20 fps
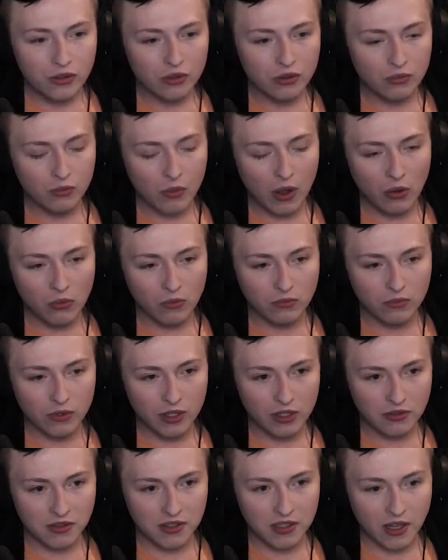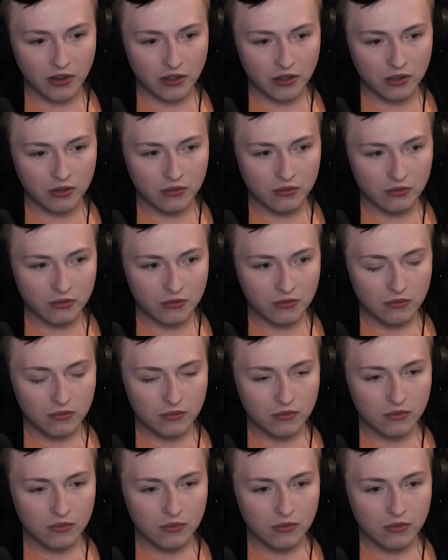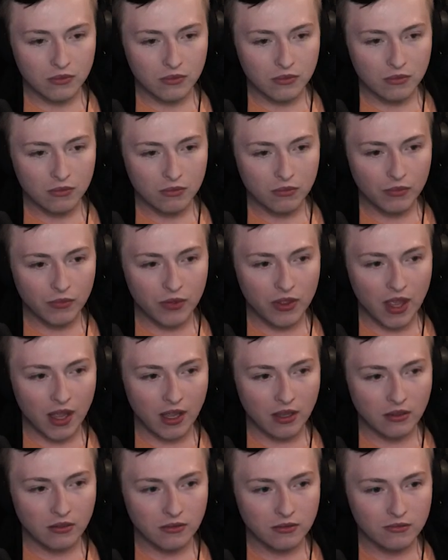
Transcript: Well, here's another thing.